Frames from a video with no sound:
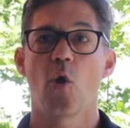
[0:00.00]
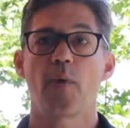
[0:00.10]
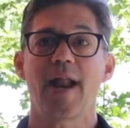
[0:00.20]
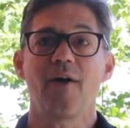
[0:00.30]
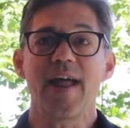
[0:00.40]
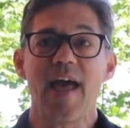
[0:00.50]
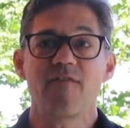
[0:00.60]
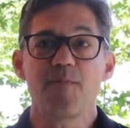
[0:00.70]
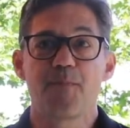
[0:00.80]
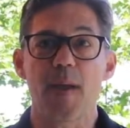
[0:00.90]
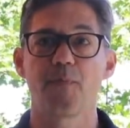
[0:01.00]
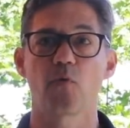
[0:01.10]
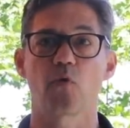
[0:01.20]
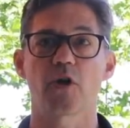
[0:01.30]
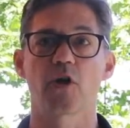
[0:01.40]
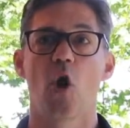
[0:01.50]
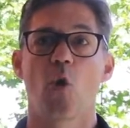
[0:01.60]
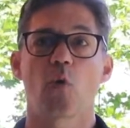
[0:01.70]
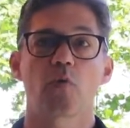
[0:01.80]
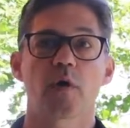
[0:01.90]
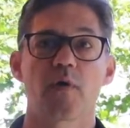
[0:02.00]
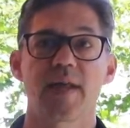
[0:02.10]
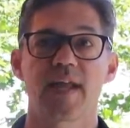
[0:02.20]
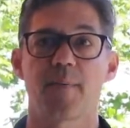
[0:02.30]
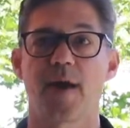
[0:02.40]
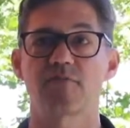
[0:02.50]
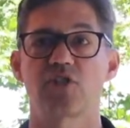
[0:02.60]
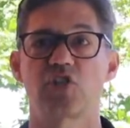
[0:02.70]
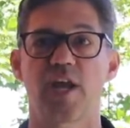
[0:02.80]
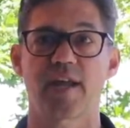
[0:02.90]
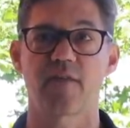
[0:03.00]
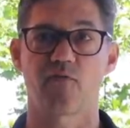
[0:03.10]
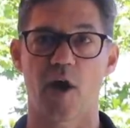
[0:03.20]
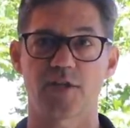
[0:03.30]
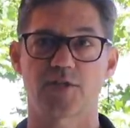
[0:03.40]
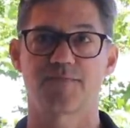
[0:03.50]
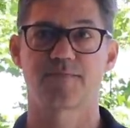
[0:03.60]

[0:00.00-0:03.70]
without heavy paperwork or worrying about checking frauds.